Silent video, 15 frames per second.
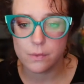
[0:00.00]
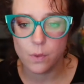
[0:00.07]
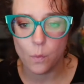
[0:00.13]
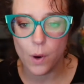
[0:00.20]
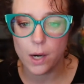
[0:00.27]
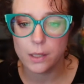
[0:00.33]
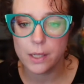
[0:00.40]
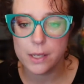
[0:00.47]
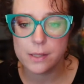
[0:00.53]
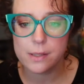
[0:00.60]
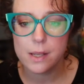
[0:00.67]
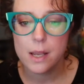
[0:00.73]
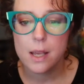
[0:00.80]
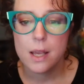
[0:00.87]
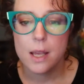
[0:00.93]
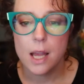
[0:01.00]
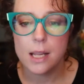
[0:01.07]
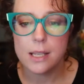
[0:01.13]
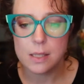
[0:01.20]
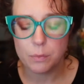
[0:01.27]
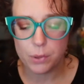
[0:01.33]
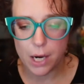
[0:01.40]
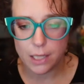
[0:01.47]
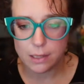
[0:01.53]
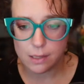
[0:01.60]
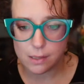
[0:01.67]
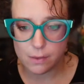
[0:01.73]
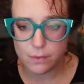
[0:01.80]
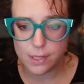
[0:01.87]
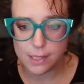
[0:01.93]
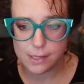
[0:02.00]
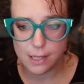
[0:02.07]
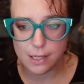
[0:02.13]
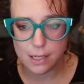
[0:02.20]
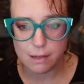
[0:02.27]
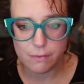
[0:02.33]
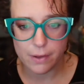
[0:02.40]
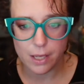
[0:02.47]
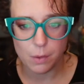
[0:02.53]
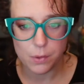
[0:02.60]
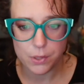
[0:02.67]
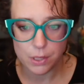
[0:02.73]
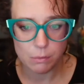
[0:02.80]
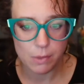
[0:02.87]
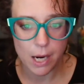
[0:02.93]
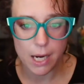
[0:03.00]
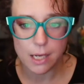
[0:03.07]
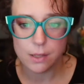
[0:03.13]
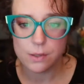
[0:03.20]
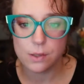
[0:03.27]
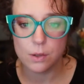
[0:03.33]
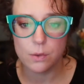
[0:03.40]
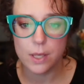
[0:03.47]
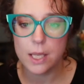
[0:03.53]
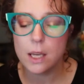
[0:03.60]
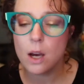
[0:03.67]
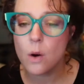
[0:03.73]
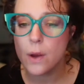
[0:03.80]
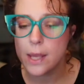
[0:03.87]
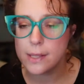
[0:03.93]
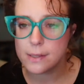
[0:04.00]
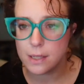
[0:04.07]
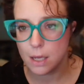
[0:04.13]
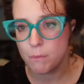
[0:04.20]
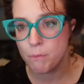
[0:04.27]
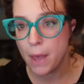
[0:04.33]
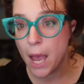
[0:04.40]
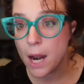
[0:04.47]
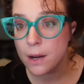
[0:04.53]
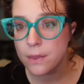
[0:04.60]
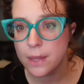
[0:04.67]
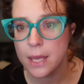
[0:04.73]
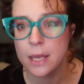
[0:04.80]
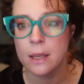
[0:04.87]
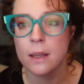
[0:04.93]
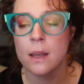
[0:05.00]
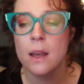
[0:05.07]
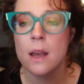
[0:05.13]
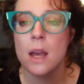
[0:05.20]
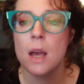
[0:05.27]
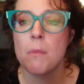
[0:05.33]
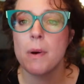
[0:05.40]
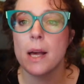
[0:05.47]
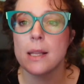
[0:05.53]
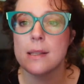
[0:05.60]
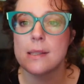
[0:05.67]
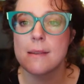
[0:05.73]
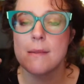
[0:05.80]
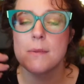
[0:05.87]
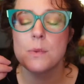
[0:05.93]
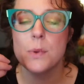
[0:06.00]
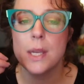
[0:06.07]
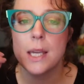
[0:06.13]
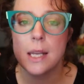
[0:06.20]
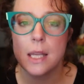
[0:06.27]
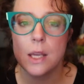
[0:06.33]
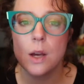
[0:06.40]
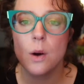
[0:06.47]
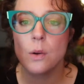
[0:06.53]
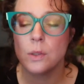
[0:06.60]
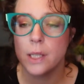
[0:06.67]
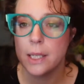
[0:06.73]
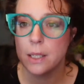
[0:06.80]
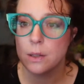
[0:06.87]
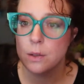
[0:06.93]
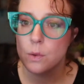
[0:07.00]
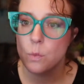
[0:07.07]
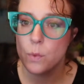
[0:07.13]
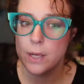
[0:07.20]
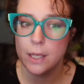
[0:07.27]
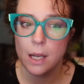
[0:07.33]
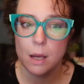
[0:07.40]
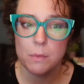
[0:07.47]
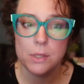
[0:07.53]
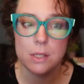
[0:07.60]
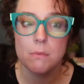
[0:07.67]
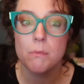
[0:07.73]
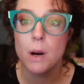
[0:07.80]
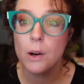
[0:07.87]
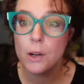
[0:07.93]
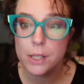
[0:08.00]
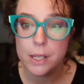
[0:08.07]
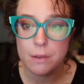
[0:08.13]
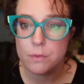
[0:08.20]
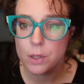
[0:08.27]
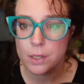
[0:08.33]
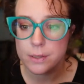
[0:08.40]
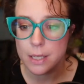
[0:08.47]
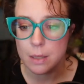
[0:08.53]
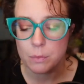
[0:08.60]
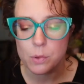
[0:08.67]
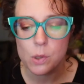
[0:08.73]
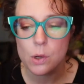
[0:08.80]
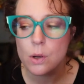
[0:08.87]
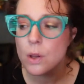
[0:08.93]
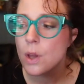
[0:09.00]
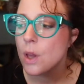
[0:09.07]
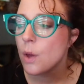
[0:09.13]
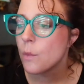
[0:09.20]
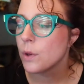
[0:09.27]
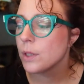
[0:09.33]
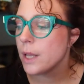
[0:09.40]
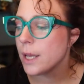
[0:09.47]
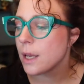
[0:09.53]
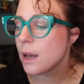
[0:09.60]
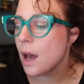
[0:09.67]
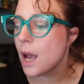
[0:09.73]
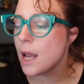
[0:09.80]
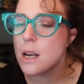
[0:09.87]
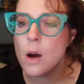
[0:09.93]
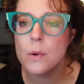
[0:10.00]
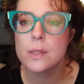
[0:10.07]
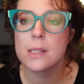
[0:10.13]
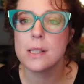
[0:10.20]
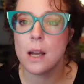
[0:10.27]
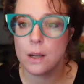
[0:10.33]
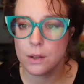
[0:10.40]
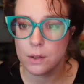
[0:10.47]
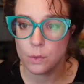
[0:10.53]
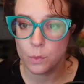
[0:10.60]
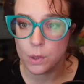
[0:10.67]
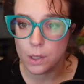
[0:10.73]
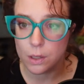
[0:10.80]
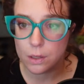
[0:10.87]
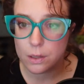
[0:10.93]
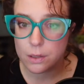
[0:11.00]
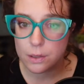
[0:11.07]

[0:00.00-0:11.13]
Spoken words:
awareness. It's the practice of disidentifying with your mind. So, ego isn't a bad thing, but sometimes we get ego, like when it comes to marketing, for example, we're like, I know it's not going to work,